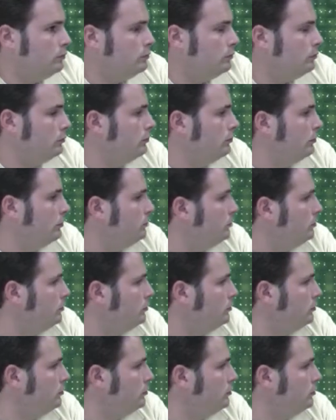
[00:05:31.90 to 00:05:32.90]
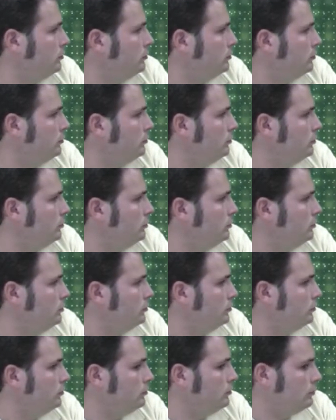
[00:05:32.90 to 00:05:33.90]

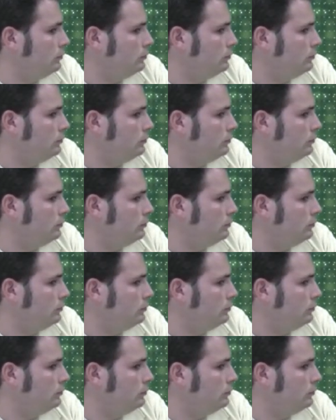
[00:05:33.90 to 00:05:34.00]
No words are spoken by the person on screen.